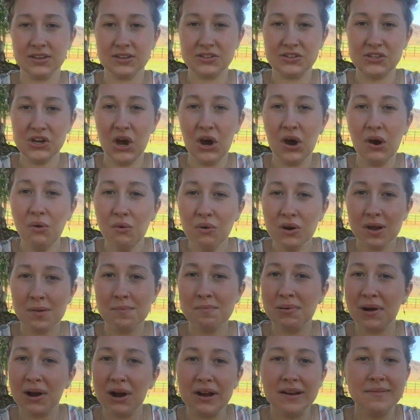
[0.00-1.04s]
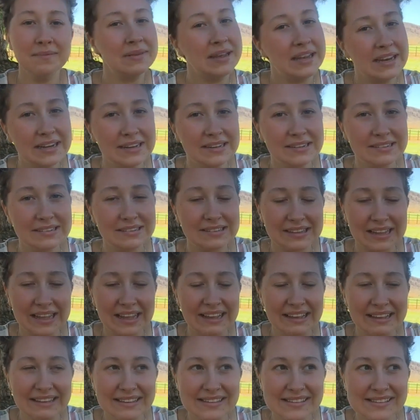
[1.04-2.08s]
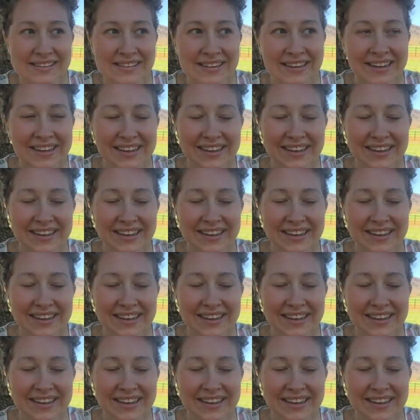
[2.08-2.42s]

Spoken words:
toe compartment things